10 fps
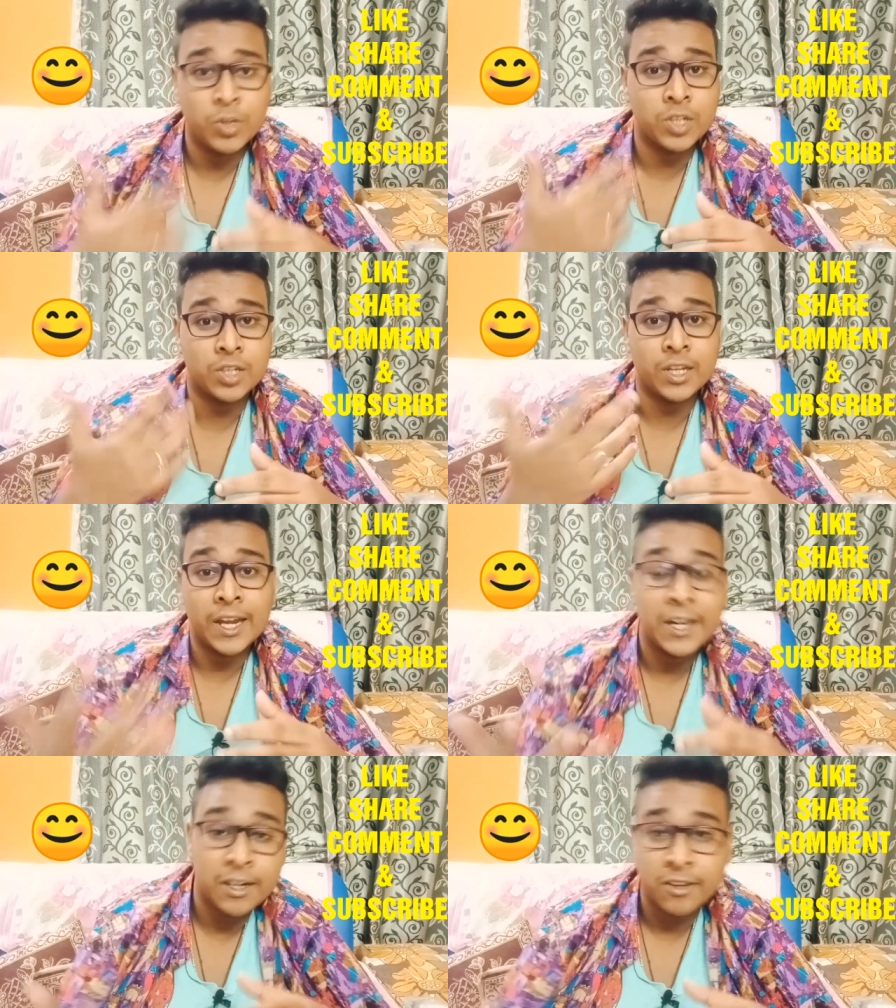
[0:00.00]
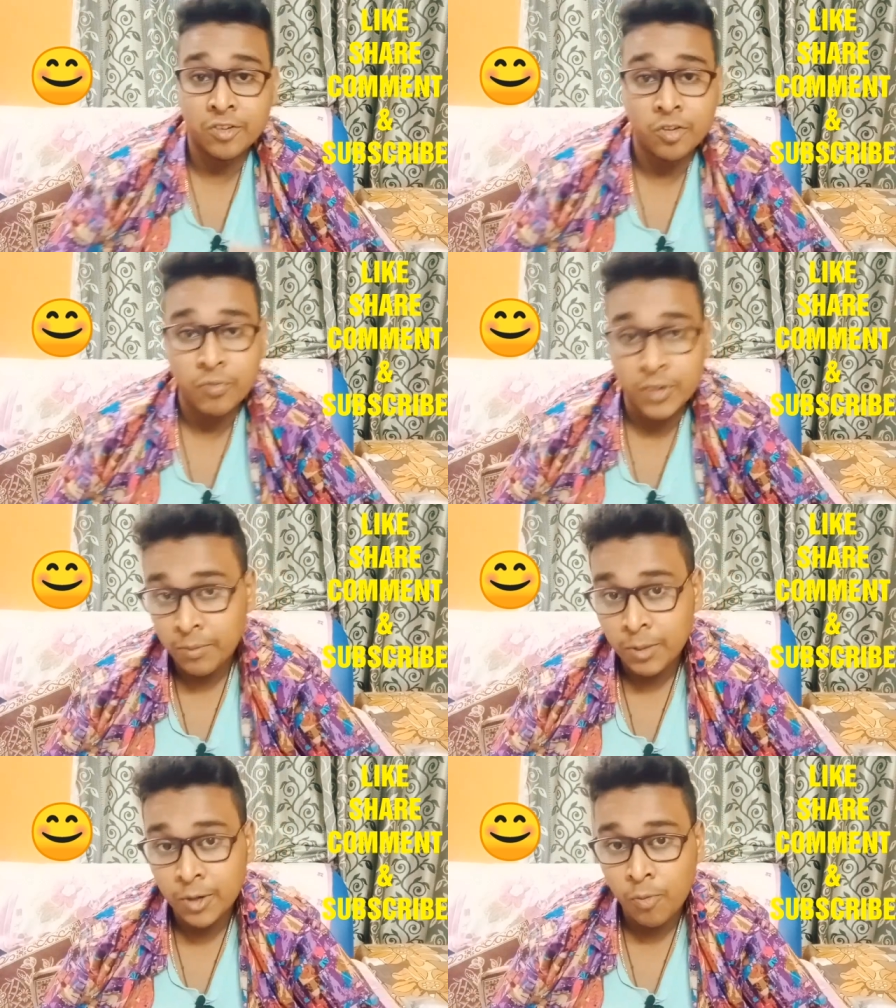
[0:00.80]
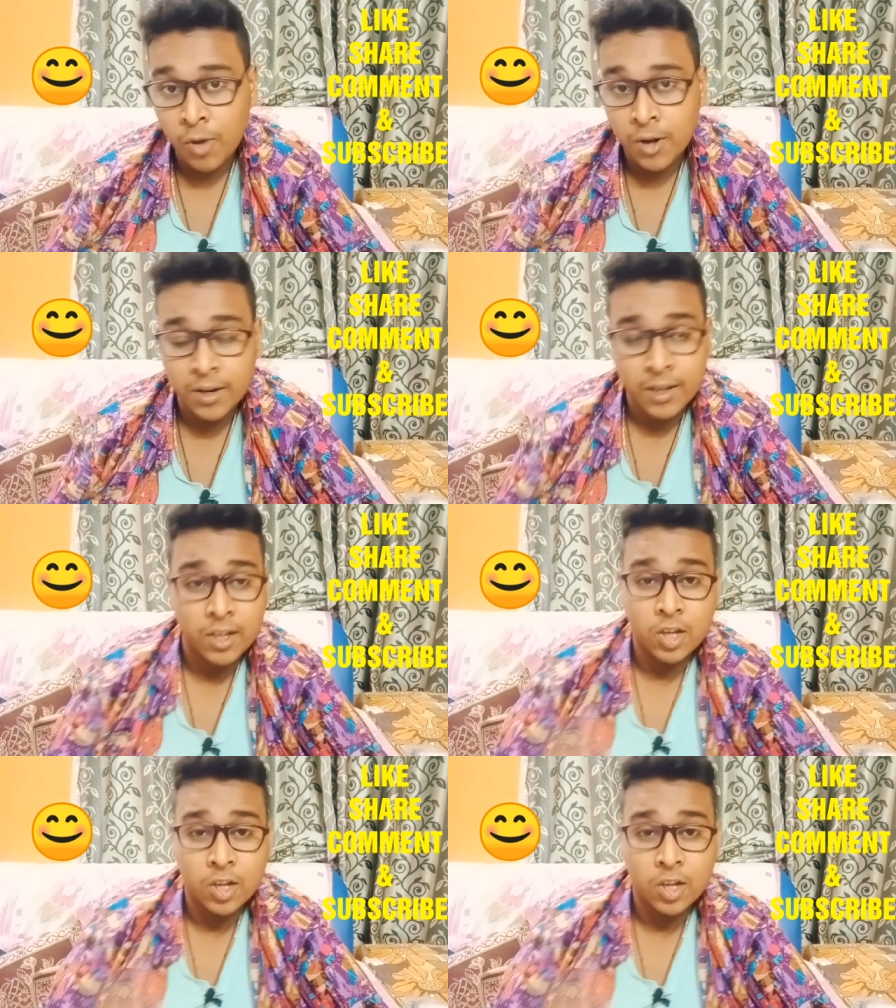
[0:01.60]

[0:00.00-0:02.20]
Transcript: Which character is your favorite one?